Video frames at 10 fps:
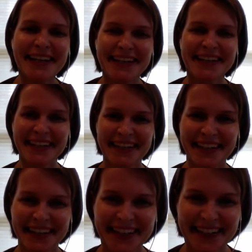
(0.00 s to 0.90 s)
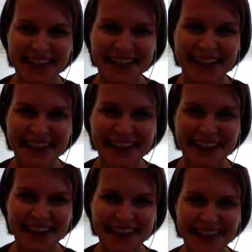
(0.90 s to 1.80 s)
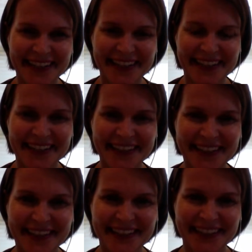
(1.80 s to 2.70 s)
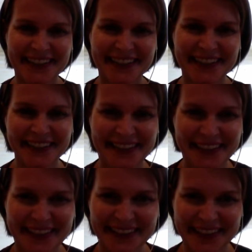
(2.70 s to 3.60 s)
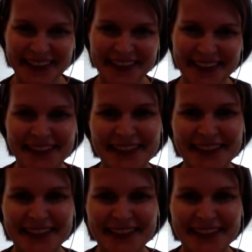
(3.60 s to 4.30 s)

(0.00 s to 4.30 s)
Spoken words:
This person isn't speaking.